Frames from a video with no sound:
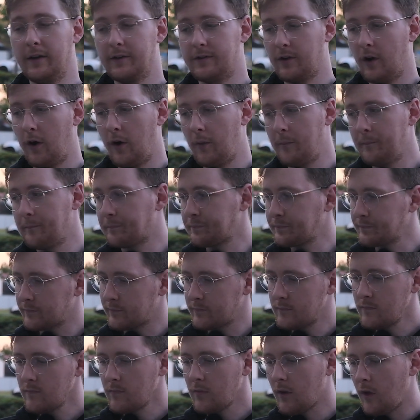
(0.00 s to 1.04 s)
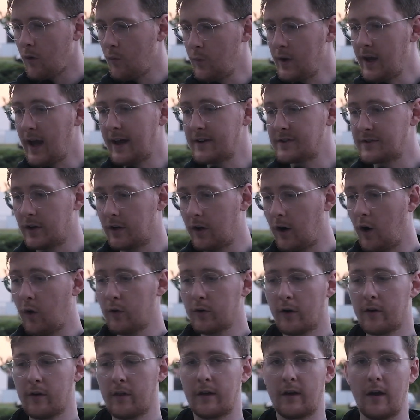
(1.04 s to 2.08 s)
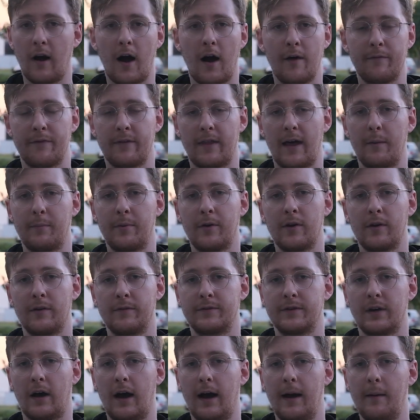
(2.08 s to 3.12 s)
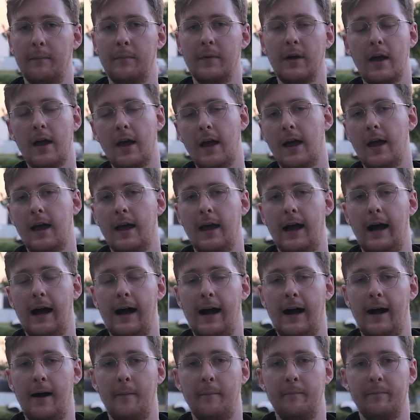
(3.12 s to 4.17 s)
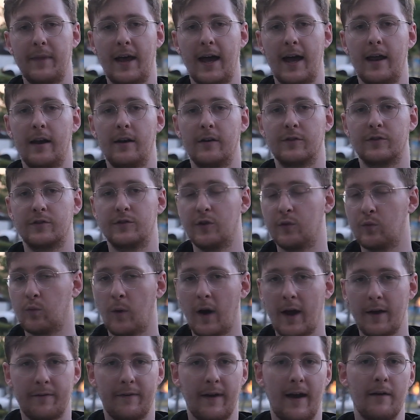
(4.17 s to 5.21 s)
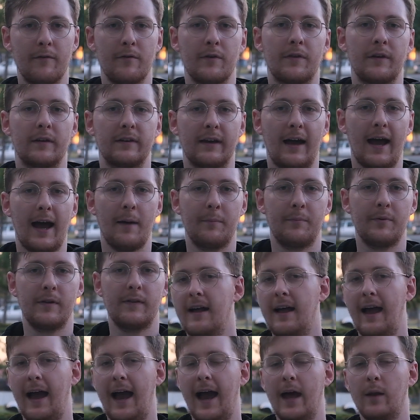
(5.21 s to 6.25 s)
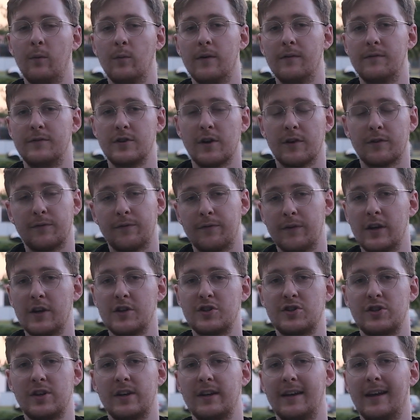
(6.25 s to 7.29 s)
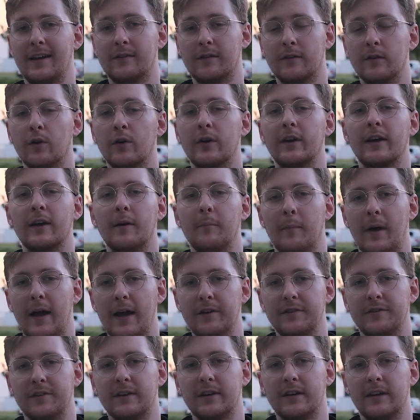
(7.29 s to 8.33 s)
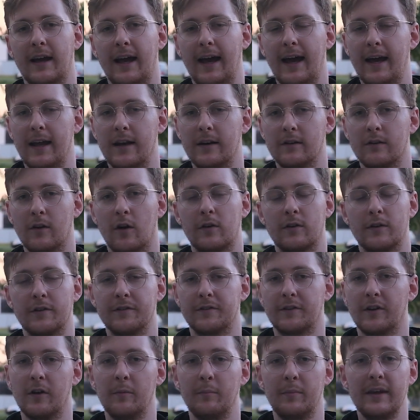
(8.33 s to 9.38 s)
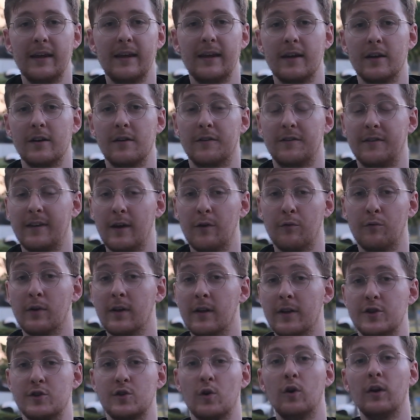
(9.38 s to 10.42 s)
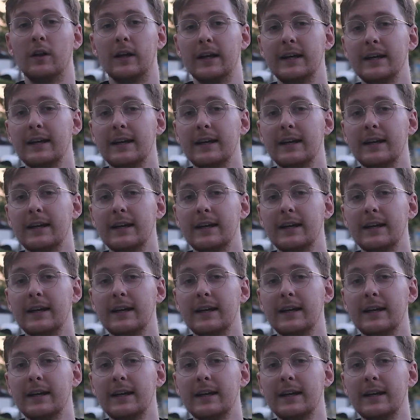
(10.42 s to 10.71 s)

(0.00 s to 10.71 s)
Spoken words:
So we had to hold on to the car for that period of time and just wait for everything to happen, and we've just finished it. It's looking amazing and Lachlan's going to be here to see it really shortly.